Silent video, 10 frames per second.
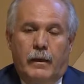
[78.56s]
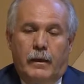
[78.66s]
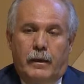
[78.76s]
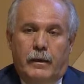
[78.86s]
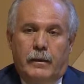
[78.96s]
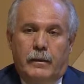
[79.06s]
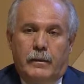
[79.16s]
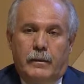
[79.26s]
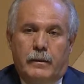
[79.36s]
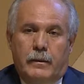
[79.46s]

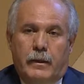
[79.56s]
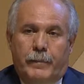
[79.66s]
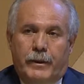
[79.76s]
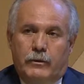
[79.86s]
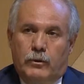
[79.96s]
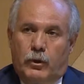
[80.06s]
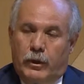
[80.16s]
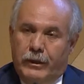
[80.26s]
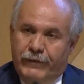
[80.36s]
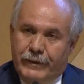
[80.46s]
about the
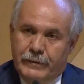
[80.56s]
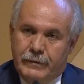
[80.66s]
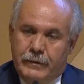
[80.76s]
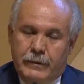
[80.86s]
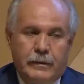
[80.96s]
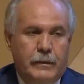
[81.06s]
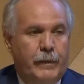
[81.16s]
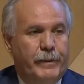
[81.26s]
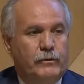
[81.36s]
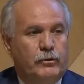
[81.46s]
whole event,
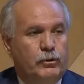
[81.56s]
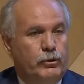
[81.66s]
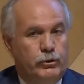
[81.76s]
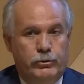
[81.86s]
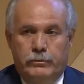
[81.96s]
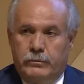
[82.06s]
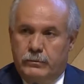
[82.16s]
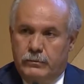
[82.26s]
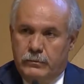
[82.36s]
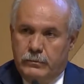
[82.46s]
about the coup
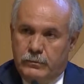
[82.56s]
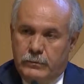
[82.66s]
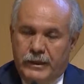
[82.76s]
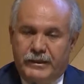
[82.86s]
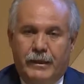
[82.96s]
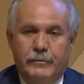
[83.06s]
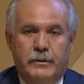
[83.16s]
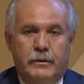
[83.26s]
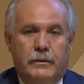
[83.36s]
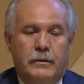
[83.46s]

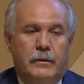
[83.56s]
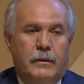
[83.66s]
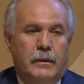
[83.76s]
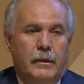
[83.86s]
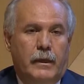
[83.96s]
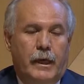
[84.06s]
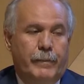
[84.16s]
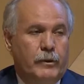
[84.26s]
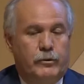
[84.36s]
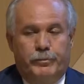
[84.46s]
attempt,
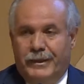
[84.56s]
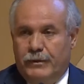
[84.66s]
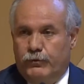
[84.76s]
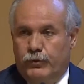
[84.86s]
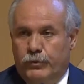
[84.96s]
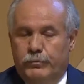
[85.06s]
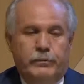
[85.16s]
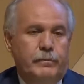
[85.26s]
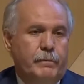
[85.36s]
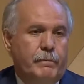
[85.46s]
about the platform
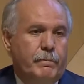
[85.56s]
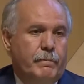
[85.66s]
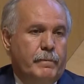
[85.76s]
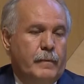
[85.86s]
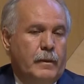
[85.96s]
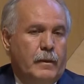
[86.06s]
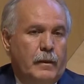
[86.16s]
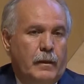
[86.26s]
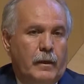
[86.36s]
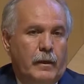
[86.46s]

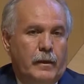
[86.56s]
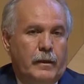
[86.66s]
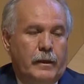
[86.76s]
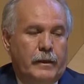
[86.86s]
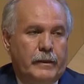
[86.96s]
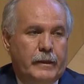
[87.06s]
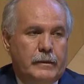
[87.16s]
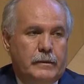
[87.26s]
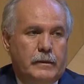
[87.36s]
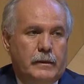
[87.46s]

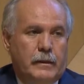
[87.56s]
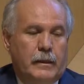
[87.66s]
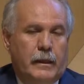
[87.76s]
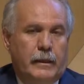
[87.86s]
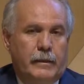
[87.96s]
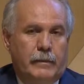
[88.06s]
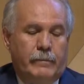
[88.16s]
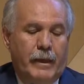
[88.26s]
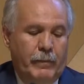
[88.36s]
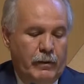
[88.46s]
ideas. And
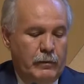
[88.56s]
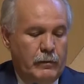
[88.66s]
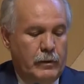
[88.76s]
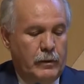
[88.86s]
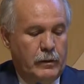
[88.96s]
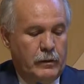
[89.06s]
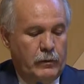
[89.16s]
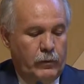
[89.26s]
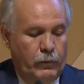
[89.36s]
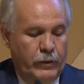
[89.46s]
maybe
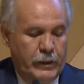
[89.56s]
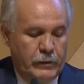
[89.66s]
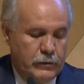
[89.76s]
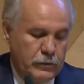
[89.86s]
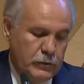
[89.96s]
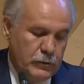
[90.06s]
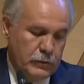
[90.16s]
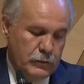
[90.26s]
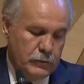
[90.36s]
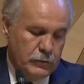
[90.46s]
we are
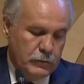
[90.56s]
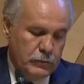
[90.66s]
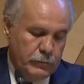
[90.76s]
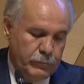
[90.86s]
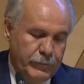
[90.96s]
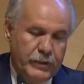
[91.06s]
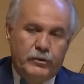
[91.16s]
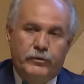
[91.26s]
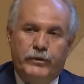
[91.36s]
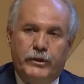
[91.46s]

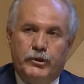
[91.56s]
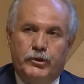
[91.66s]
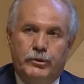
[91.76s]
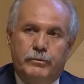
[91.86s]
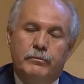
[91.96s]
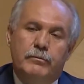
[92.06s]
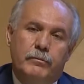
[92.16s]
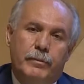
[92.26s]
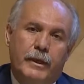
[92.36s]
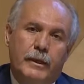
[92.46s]
better finish
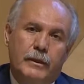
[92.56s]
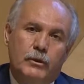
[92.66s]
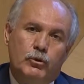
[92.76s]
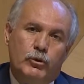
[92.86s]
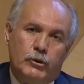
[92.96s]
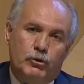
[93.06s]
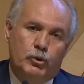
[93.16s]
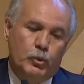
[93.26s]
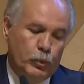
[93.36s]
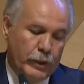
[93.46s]
by
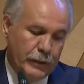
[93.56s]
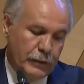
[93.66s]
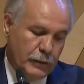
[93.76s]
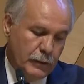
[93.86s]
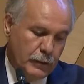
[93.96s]
1:45,